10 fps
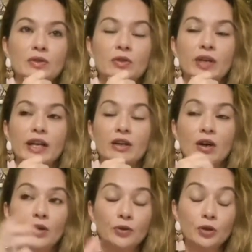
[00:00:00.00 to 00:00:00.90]
create a
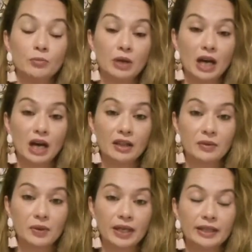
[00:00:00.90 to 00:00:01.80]
whole new
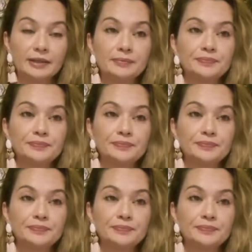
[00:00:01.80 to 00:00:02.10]
pathway,